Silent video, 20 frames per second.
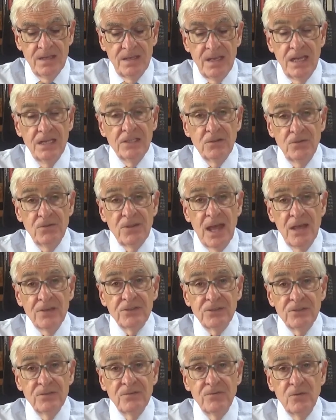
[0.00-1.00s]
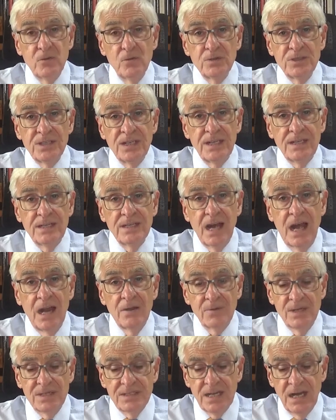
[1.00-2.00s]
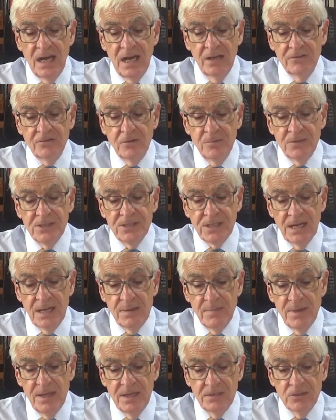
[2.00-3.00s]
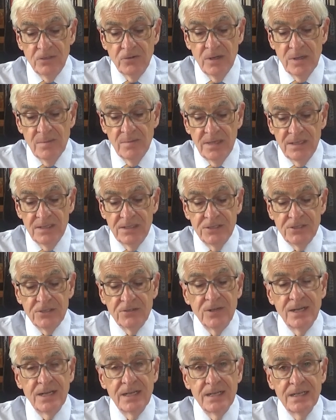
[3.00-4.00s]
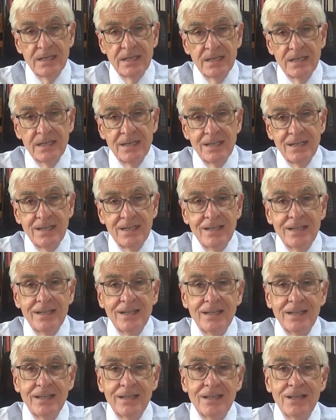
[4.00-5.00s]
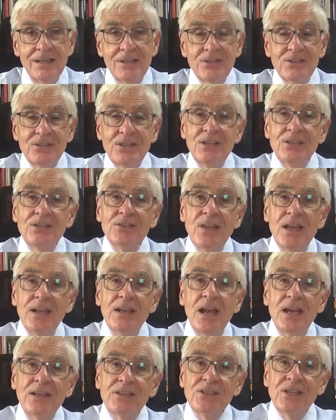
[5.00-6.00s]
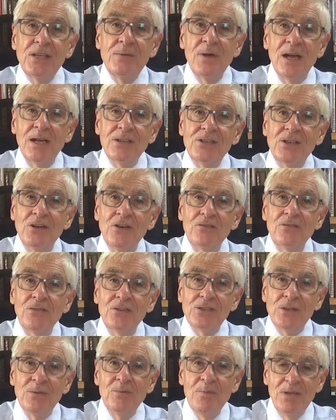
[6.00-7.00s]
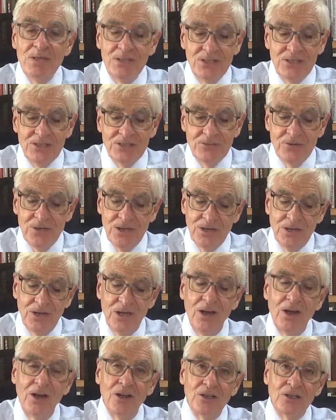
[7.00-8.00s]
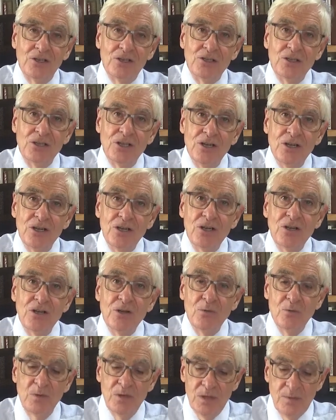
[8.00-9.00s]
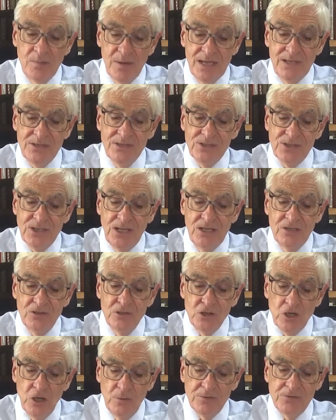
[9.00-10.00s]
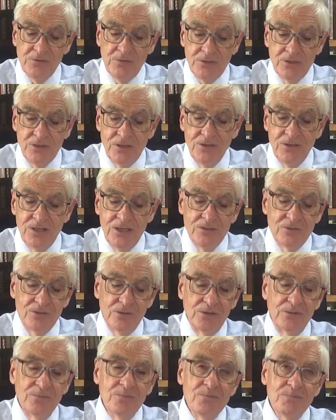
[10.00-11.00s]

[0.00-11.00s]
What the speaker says: In 2014, I retired from stipendiary ministry. And since then, I see myself as a minister at large, with a base in Chelmsford Cathedral.